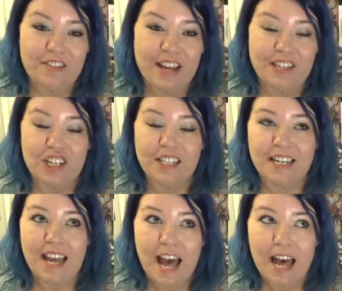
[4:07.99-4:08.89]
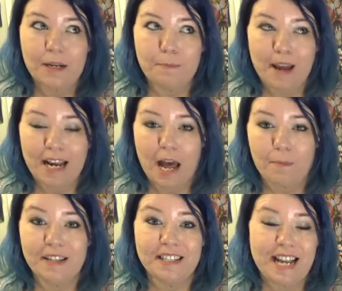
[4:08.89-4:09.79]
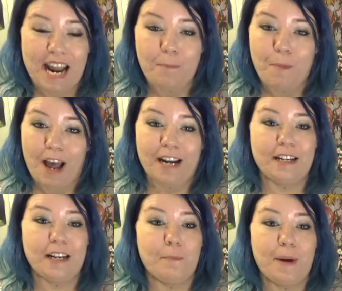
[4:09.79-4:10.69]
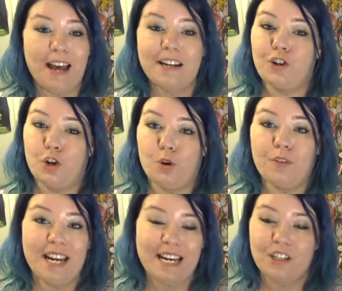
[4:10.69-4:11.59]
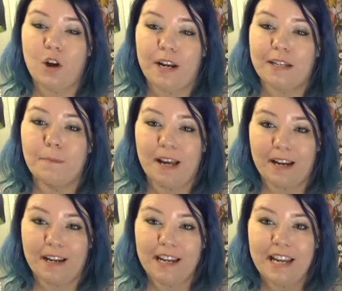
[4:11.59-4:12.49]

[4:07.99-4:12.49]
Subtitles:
that just can't make up his damn mind about a girl that he's going to pick,